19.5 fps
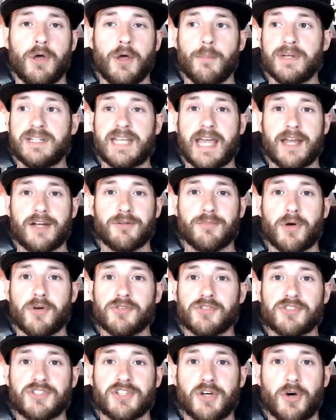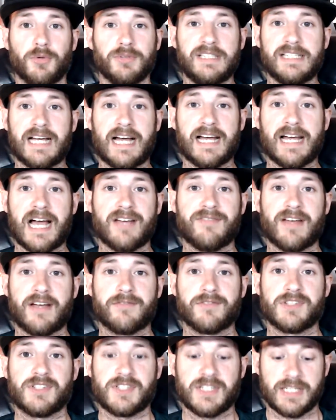But Tanner Boser is the only guy I've
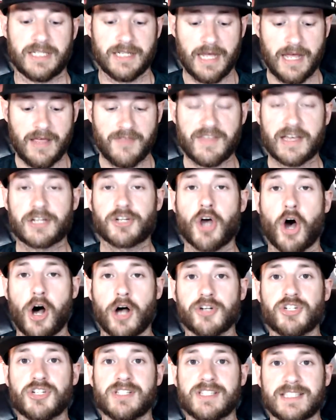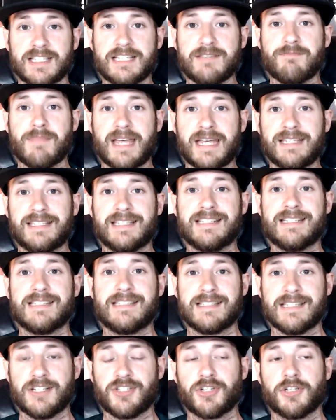ever seen that consciously made the
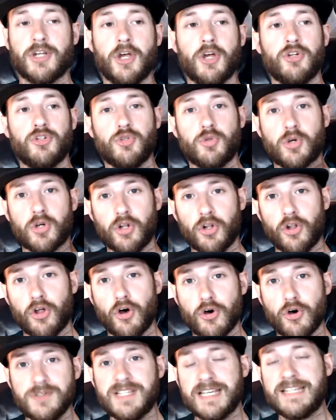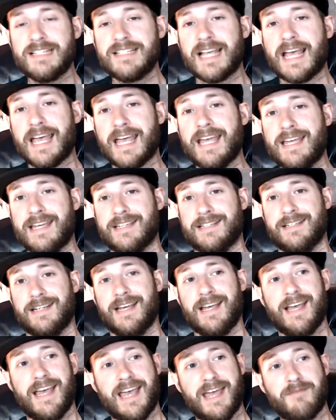decision to close his hand
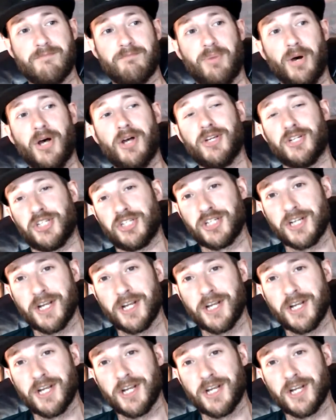and push